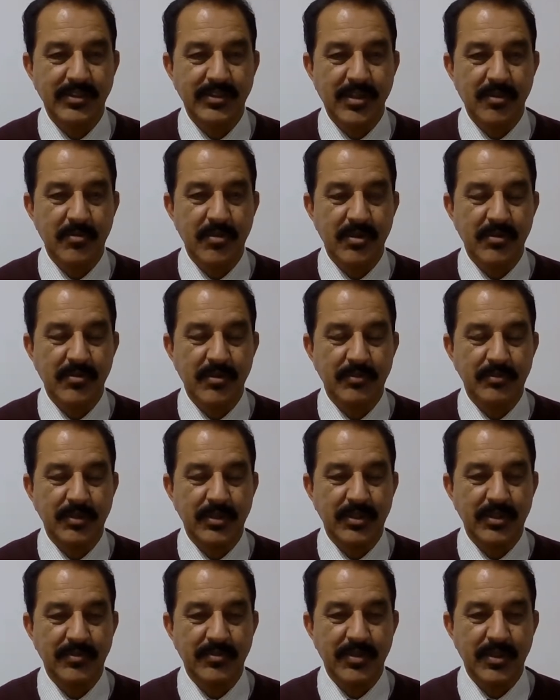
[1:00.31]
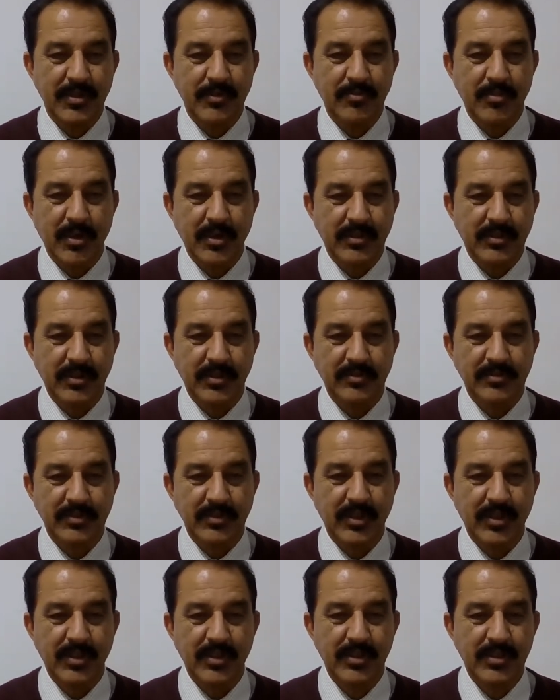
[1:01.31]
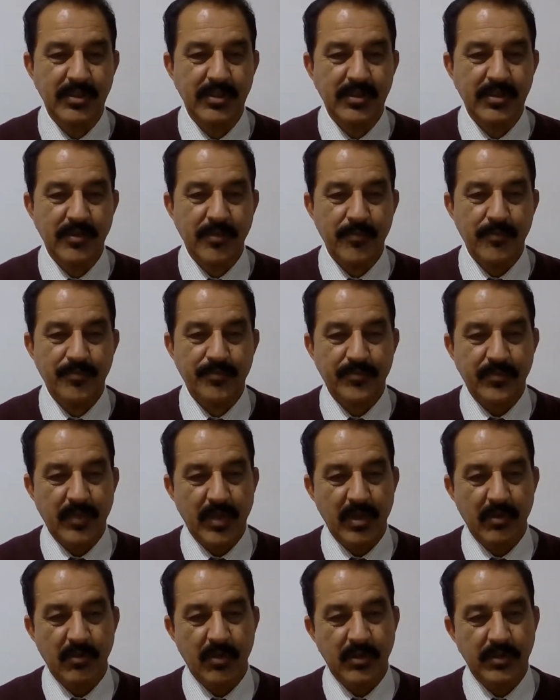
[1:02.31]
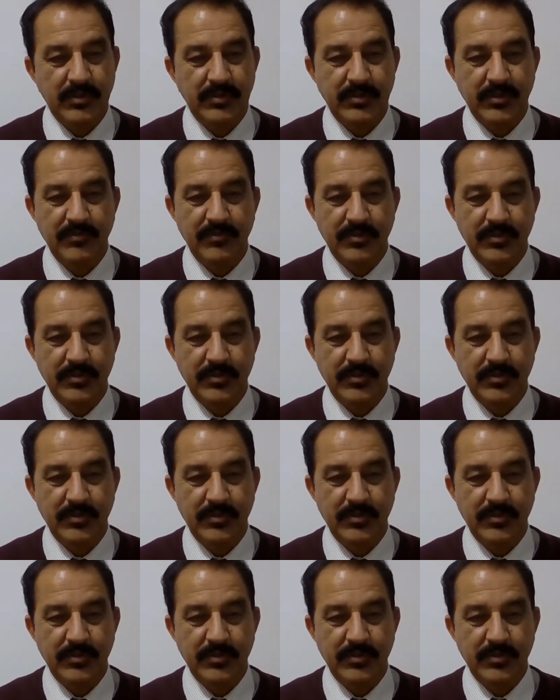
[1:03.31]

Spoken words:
is coming from the different part of the world.